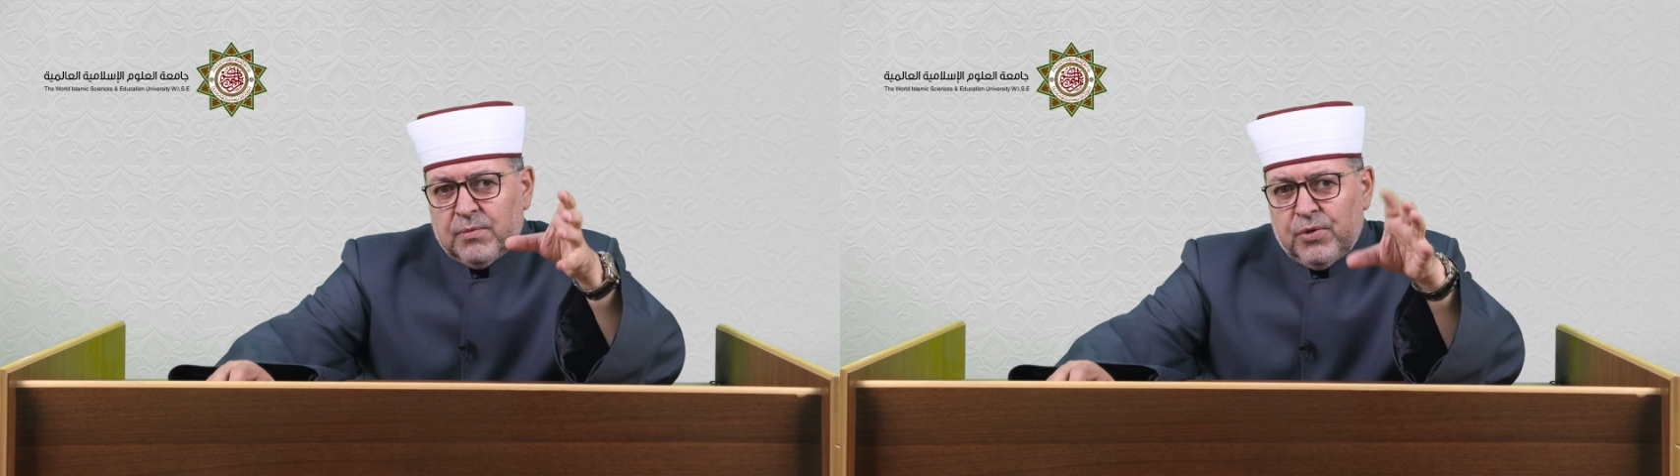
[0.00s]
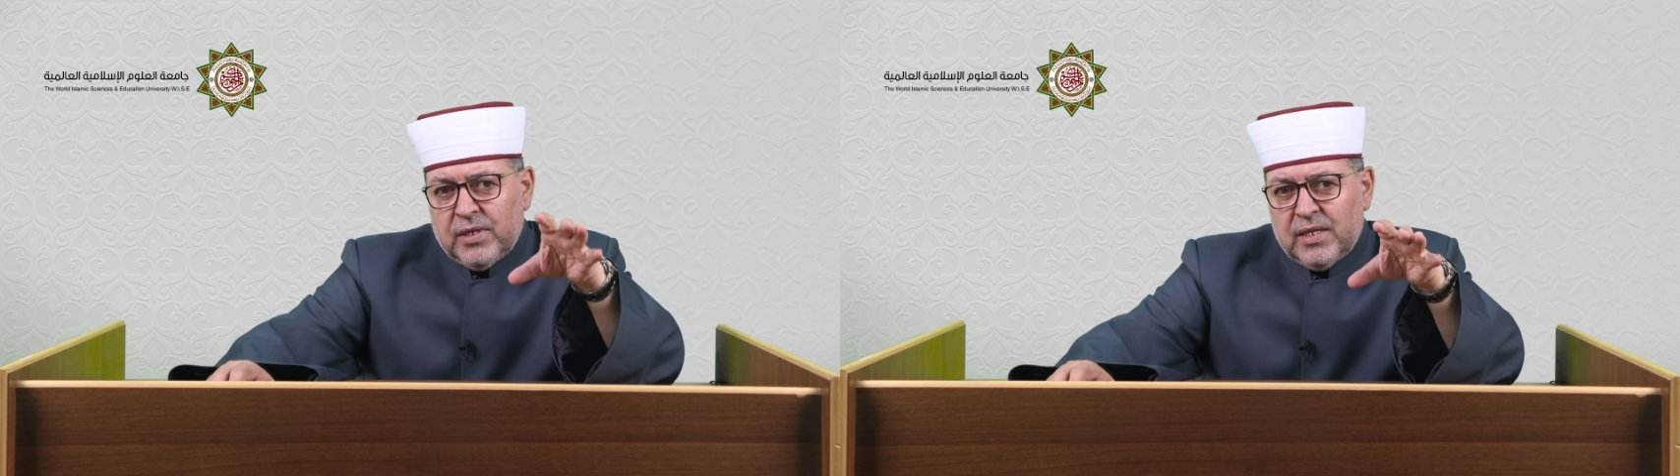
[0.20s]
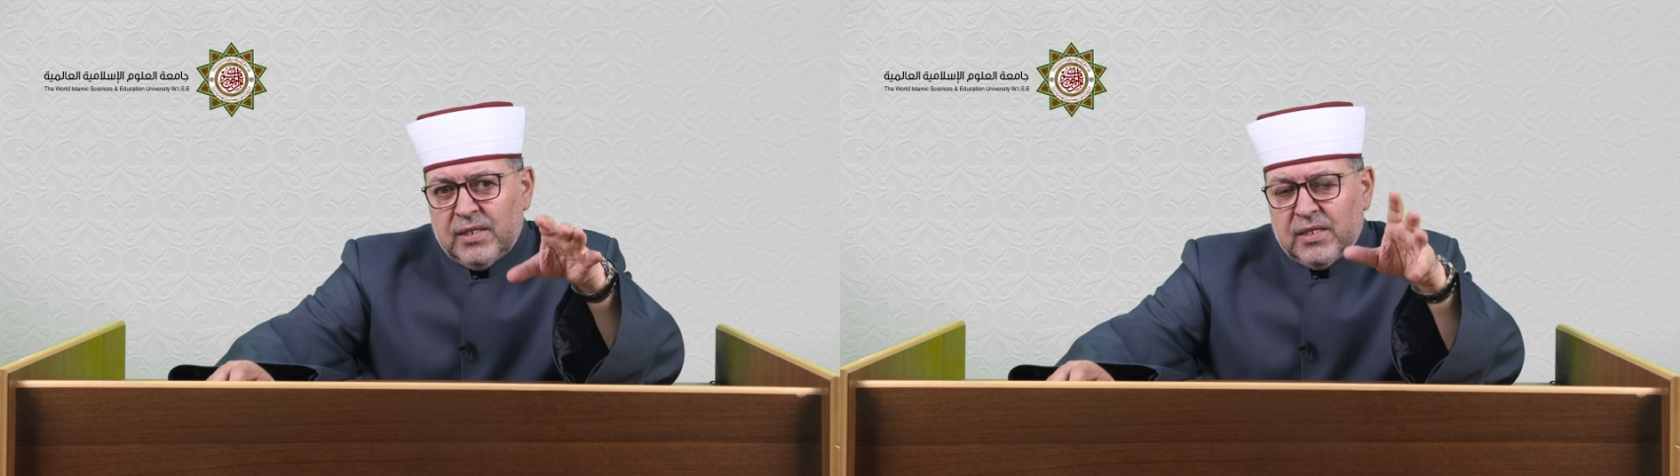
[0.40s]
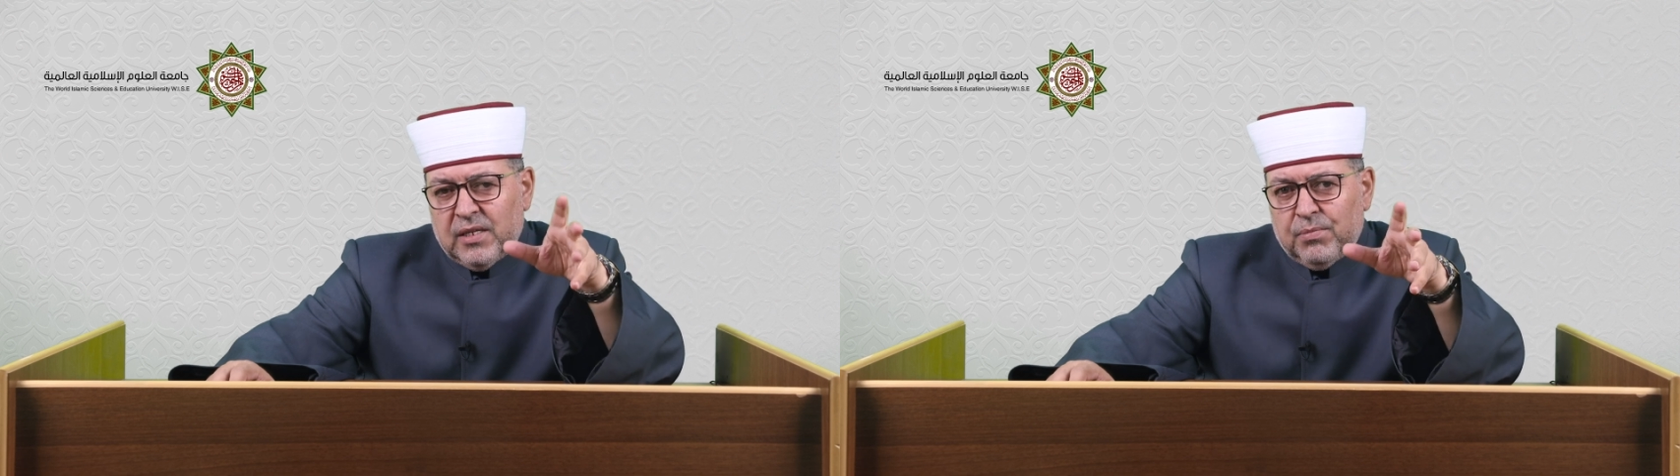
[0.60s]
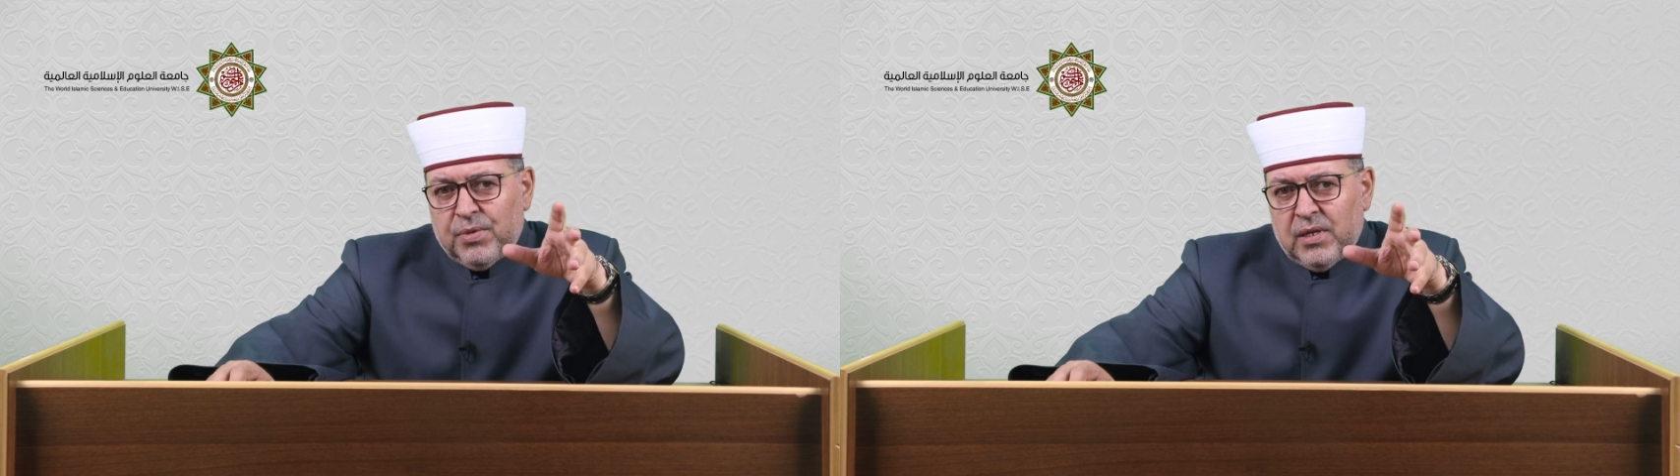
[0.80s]
present
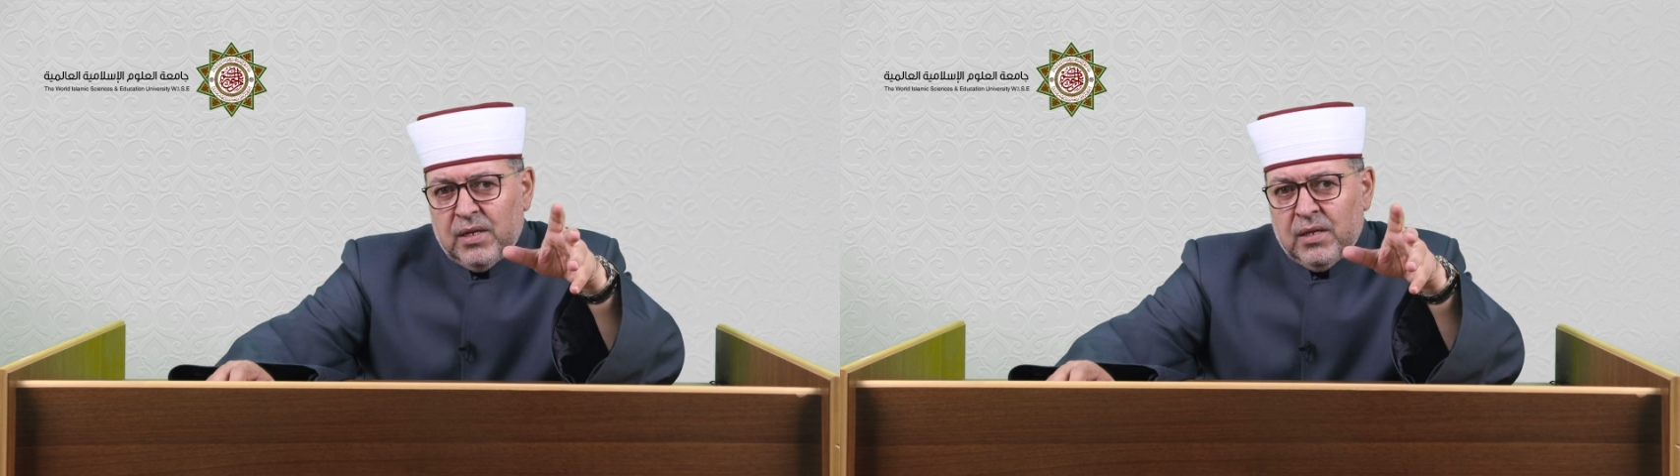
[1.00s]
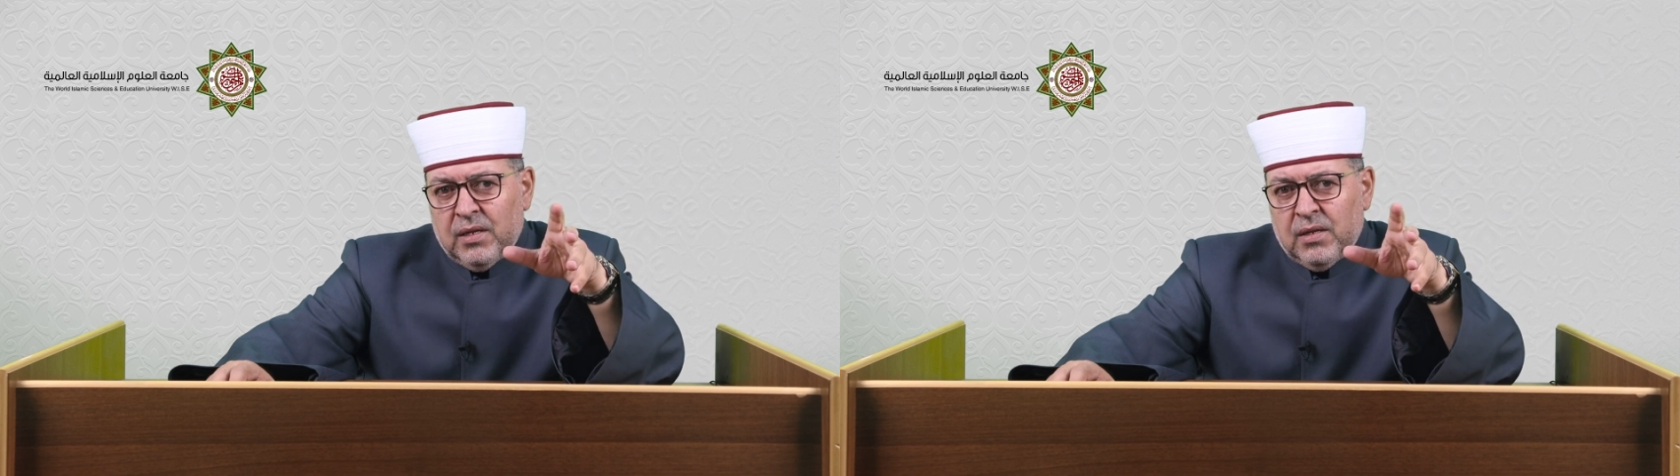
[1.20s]
simple,